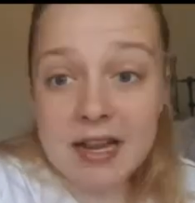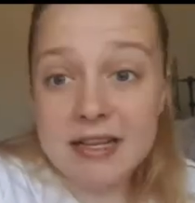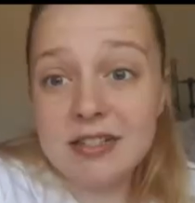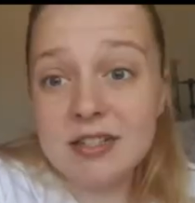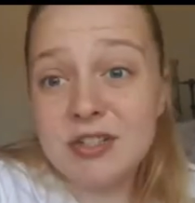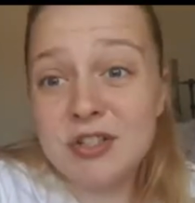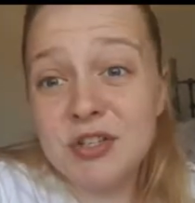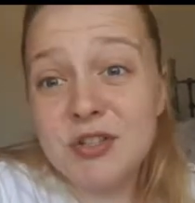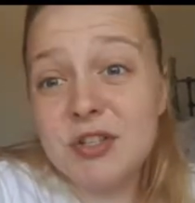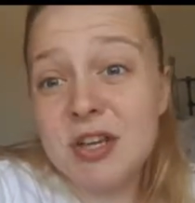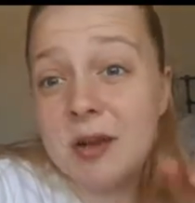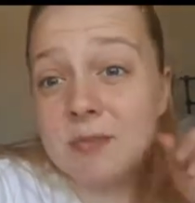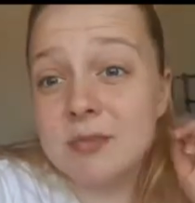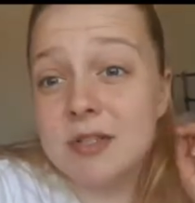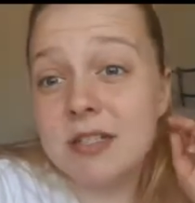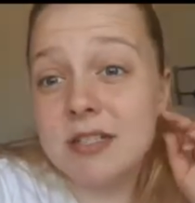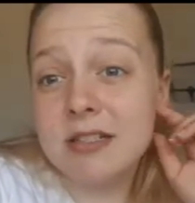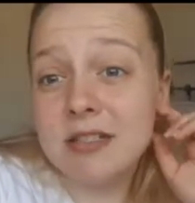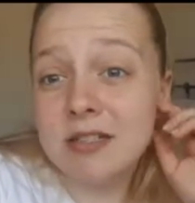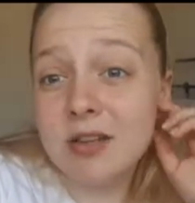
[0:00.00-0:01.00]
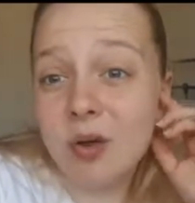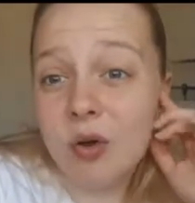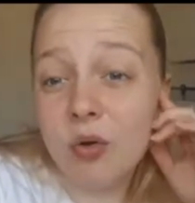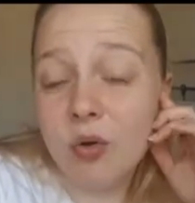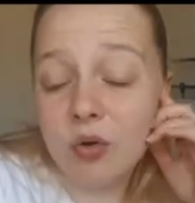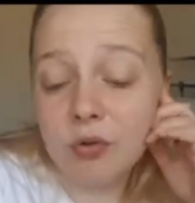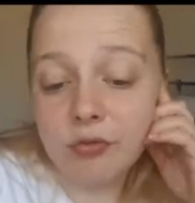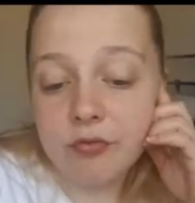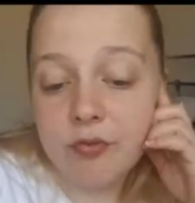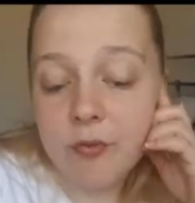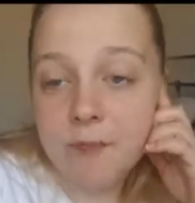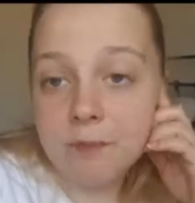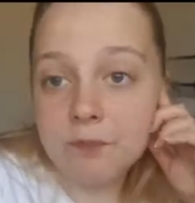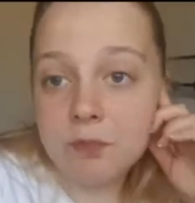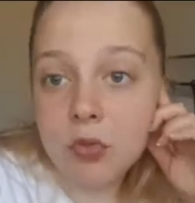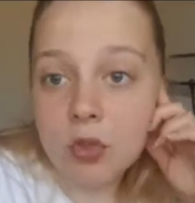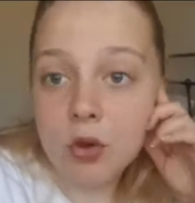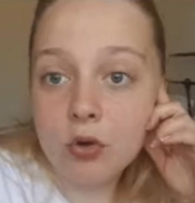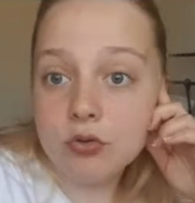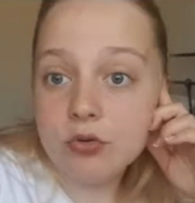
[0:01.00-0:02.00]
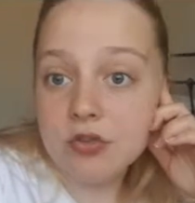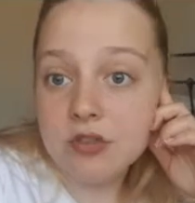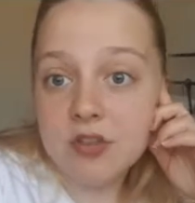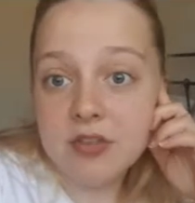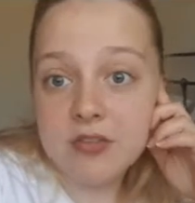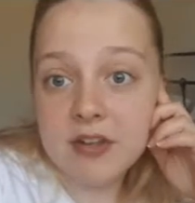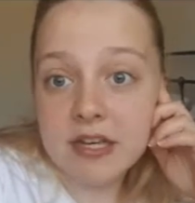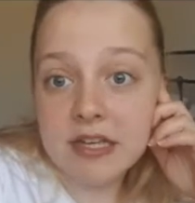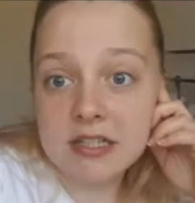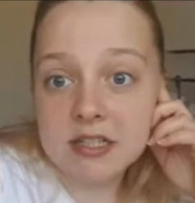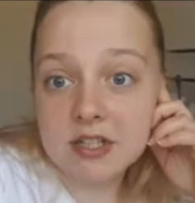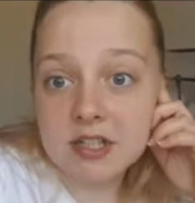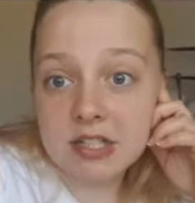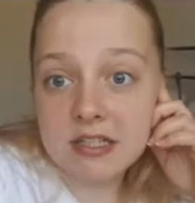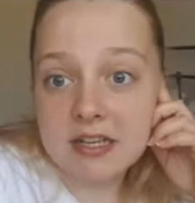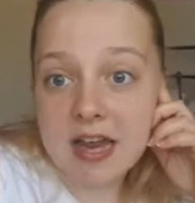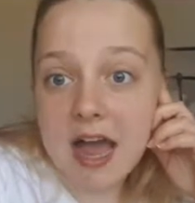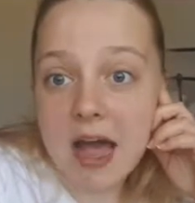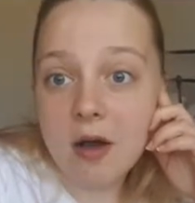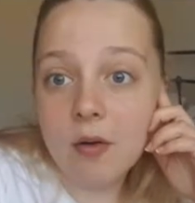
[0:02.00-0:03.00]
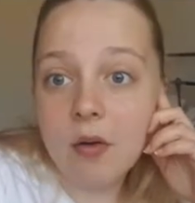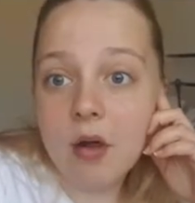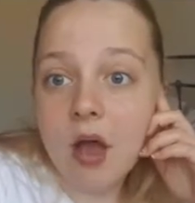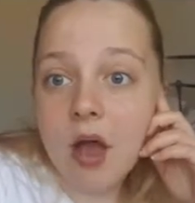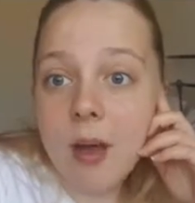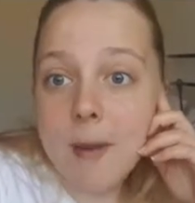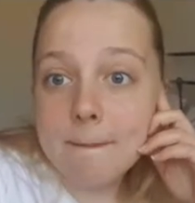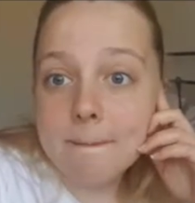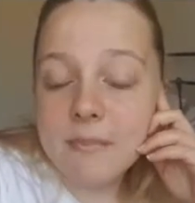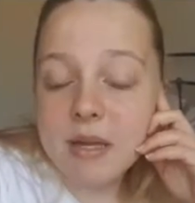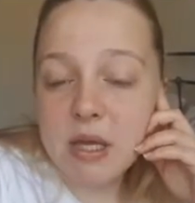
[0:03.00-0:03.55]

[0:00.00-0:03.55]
read two chapters of Order of the Phoenix just now.